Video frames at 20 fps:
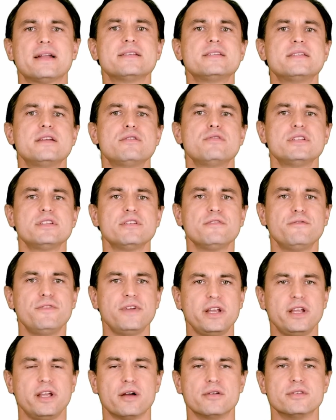a series of
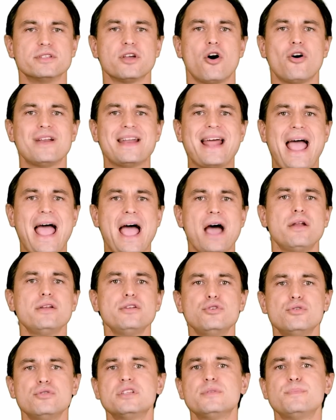videos on how to
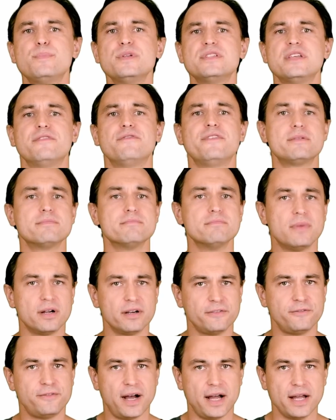use specific
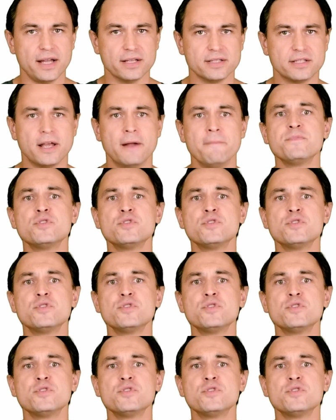modifiers,